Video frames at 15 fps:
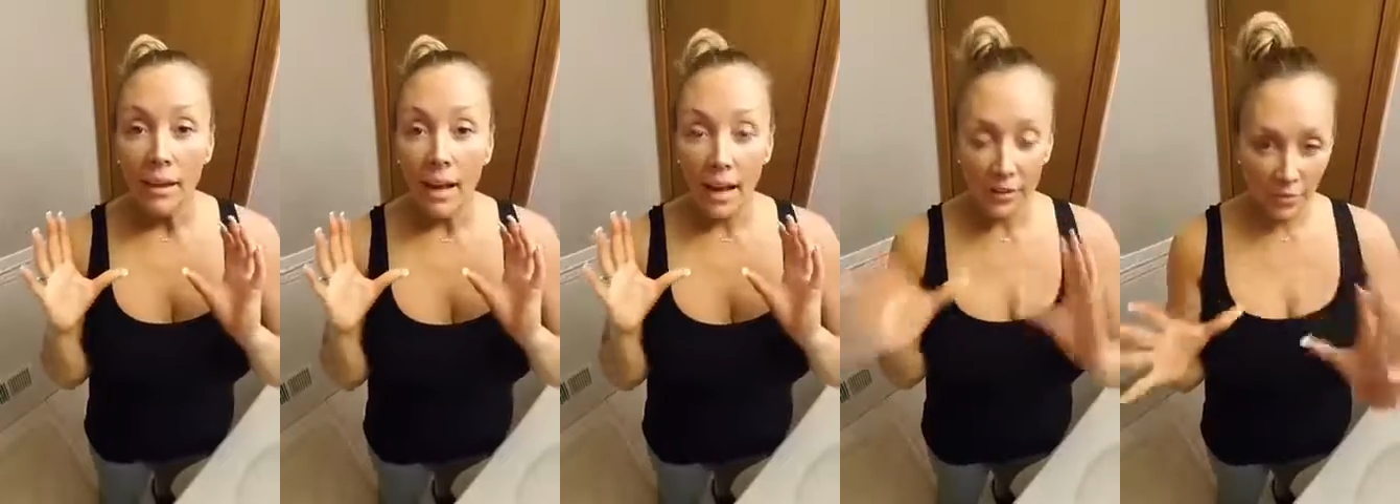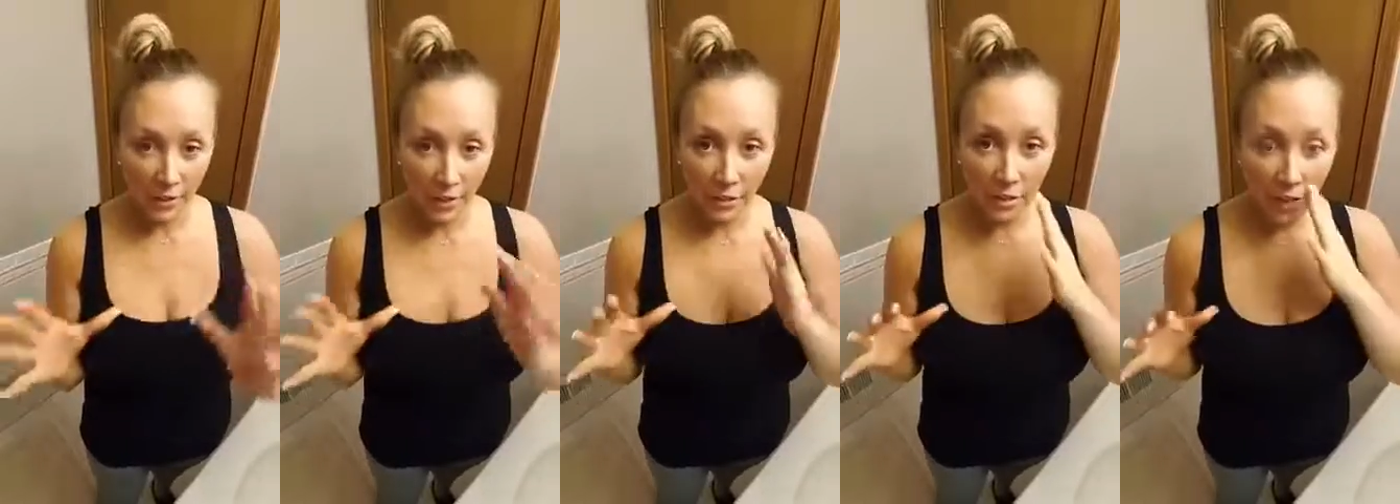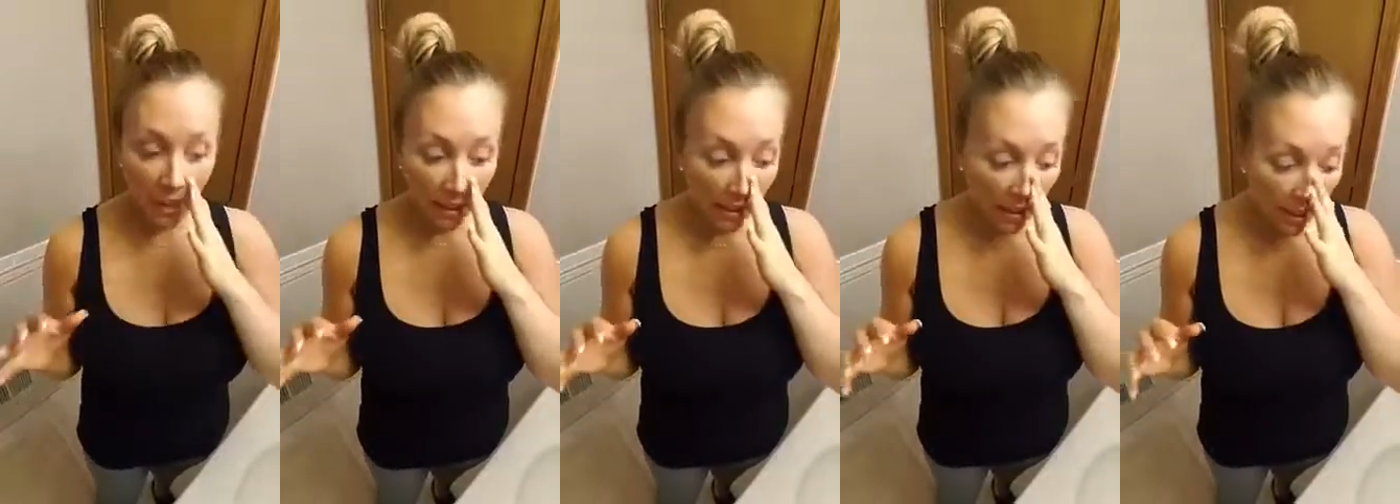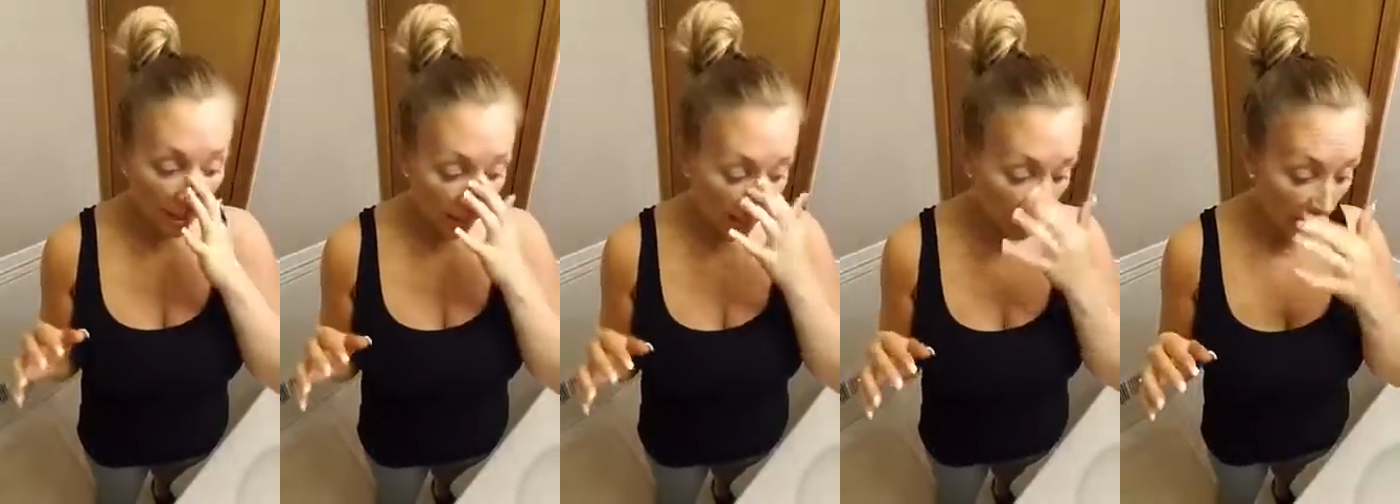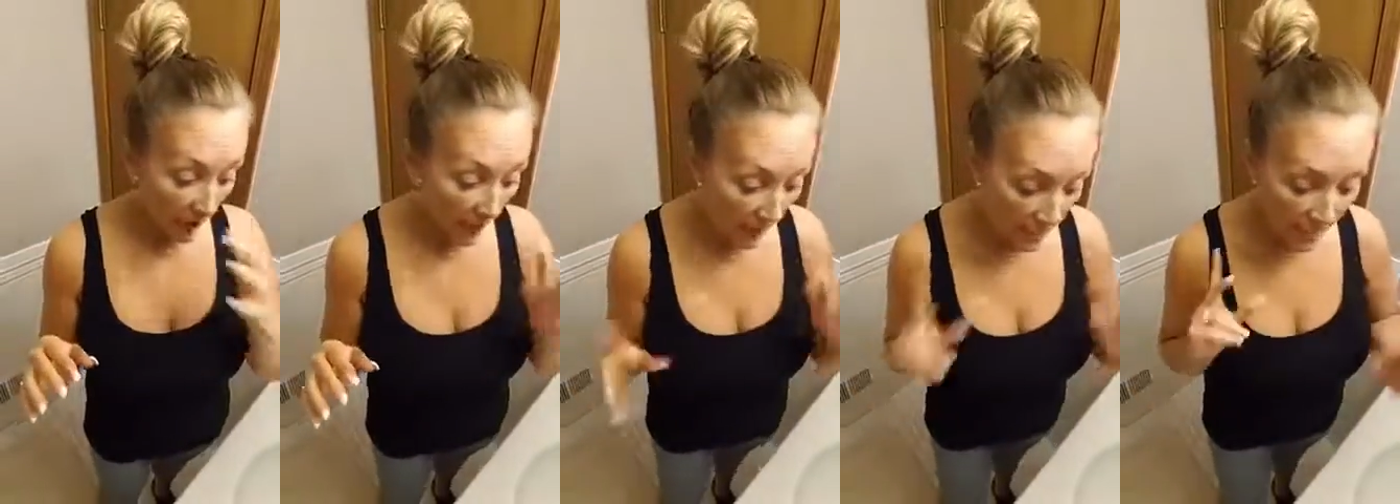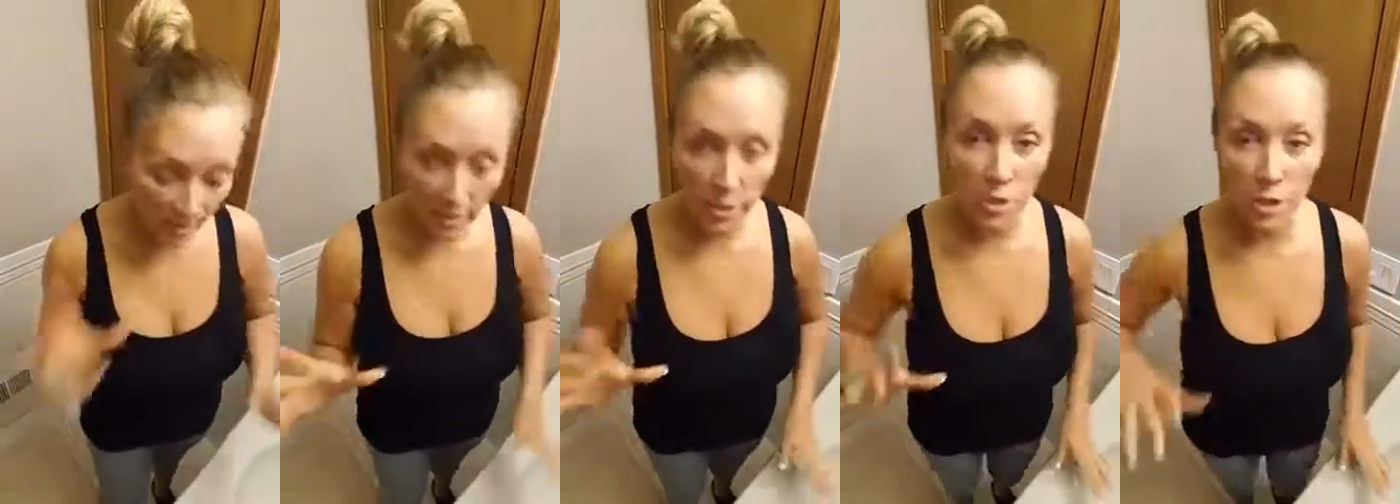I figured that I
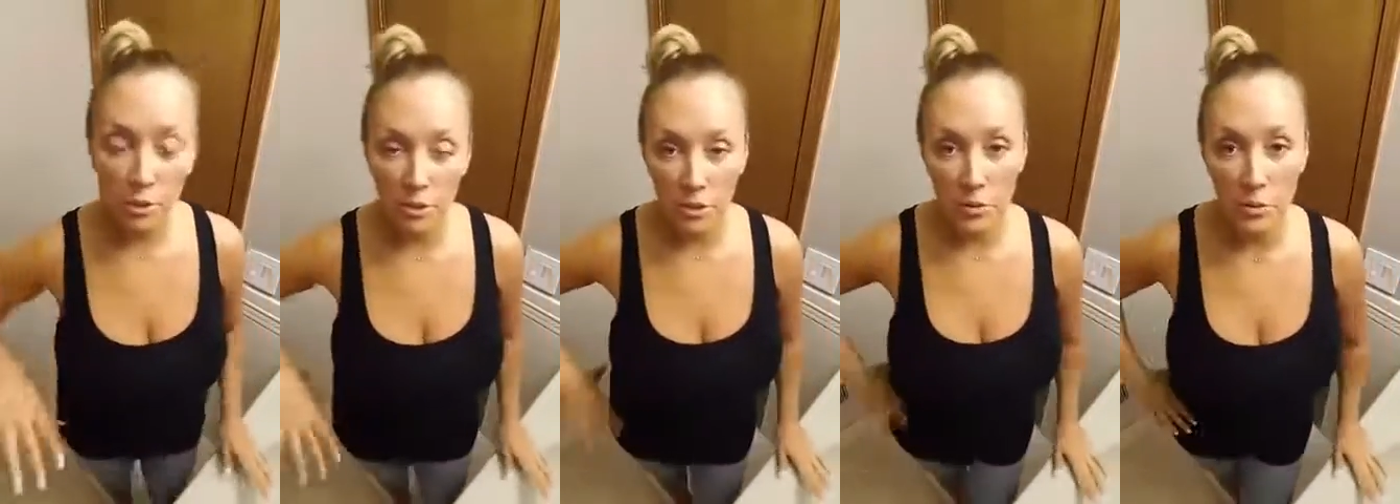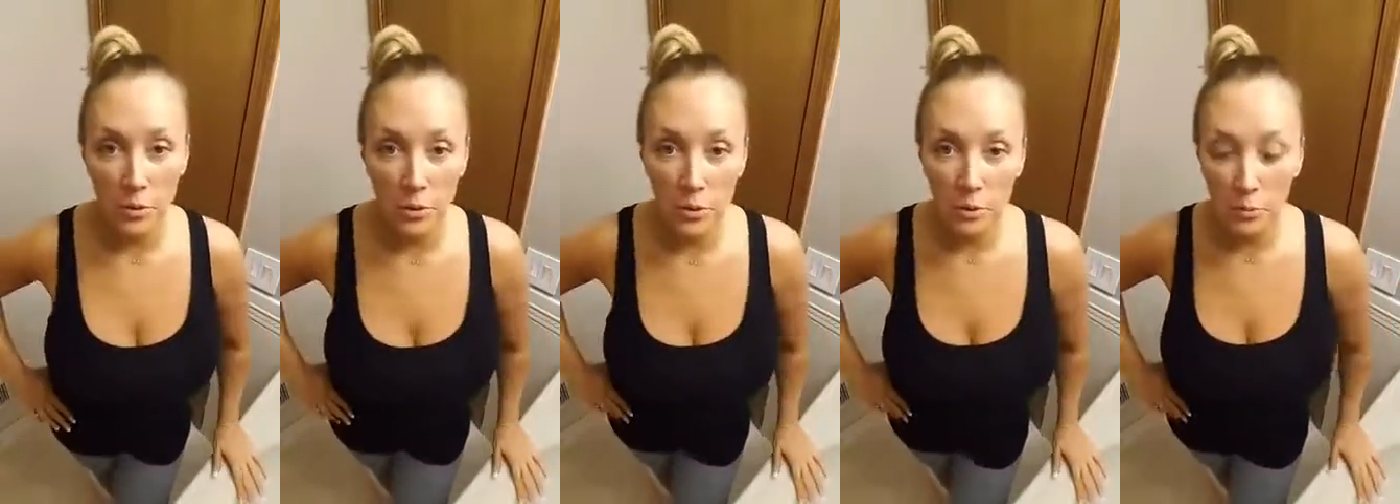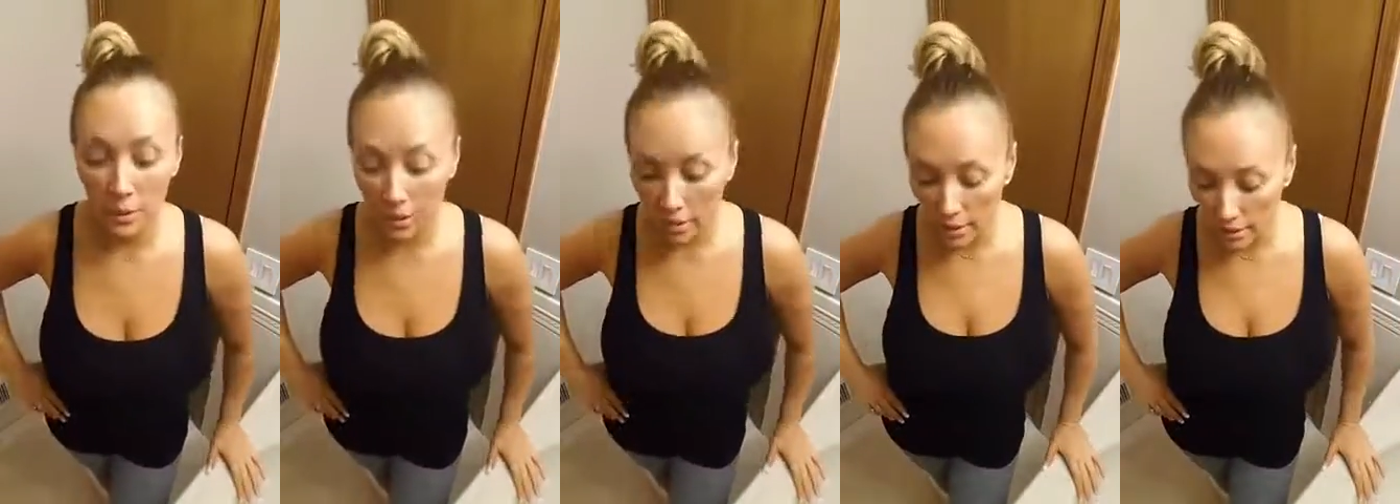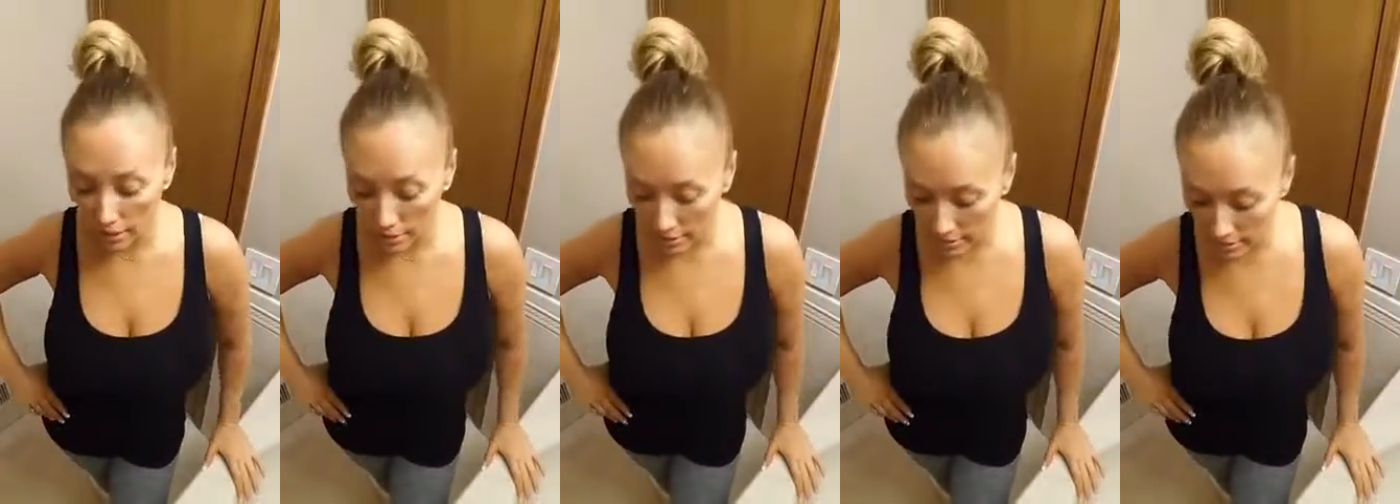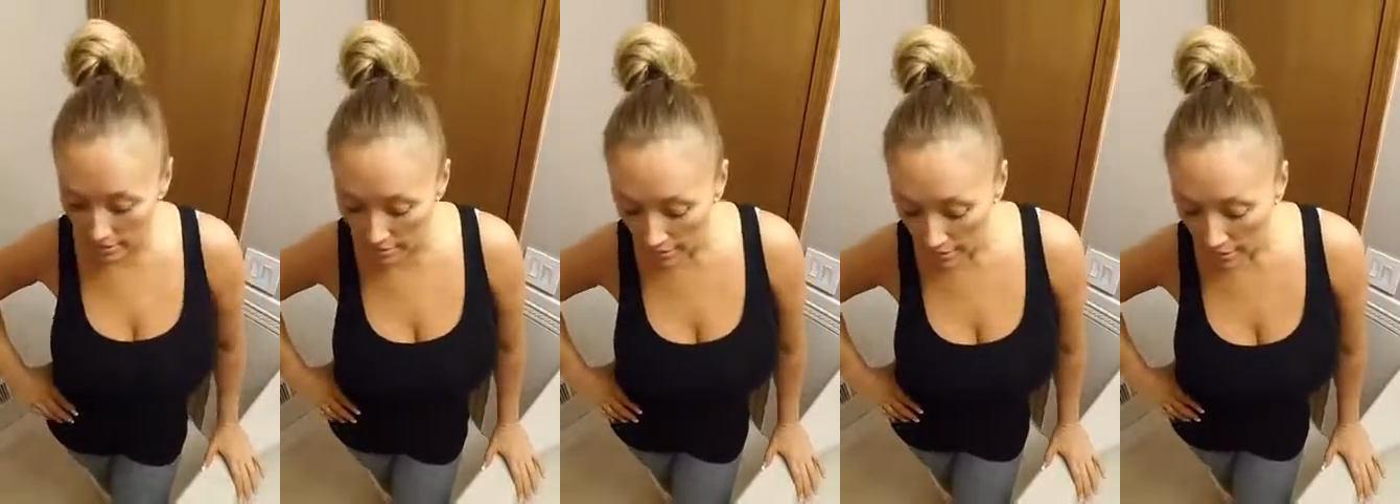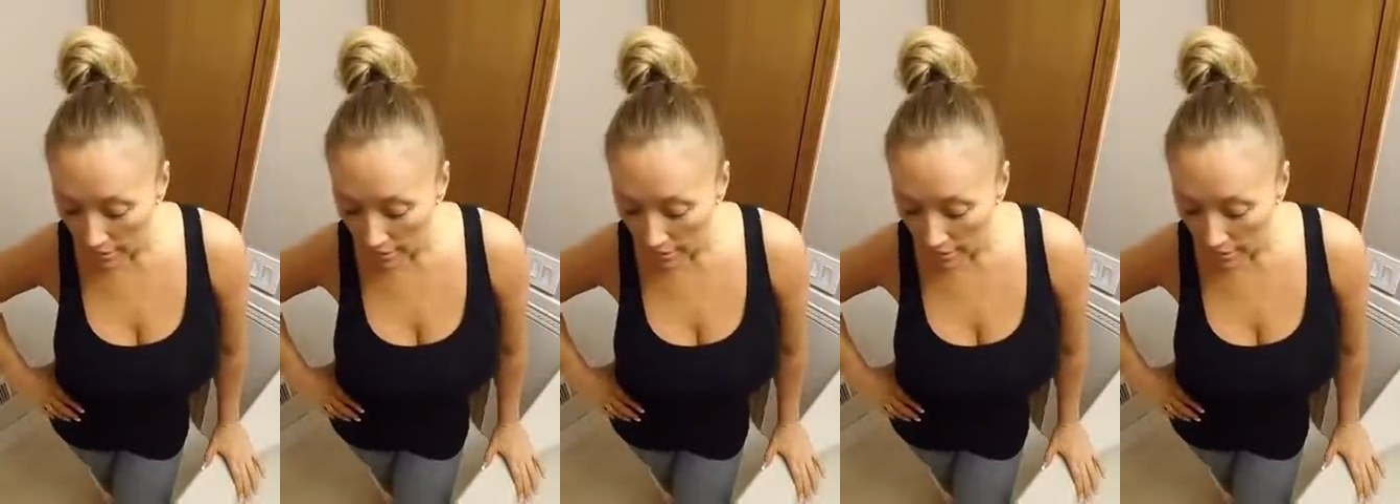need to share this with you because